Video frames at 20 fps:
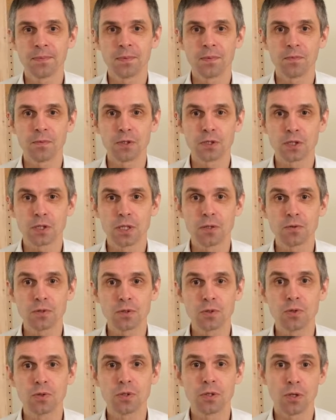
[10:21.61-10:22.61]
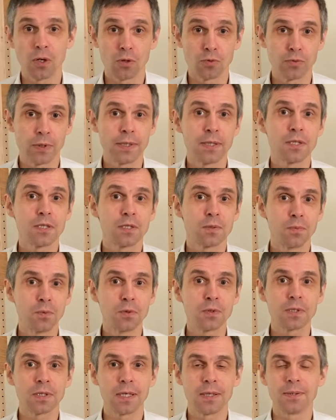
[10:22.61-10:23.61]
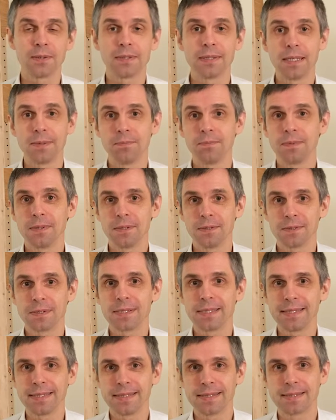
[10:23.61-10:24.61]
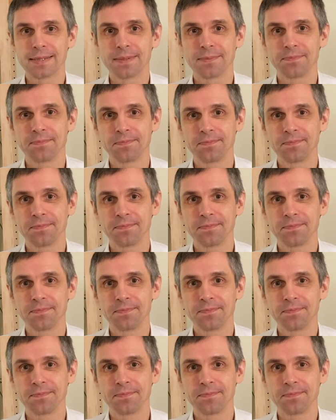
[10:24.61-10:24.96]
which gives you the already smoothed out number of states.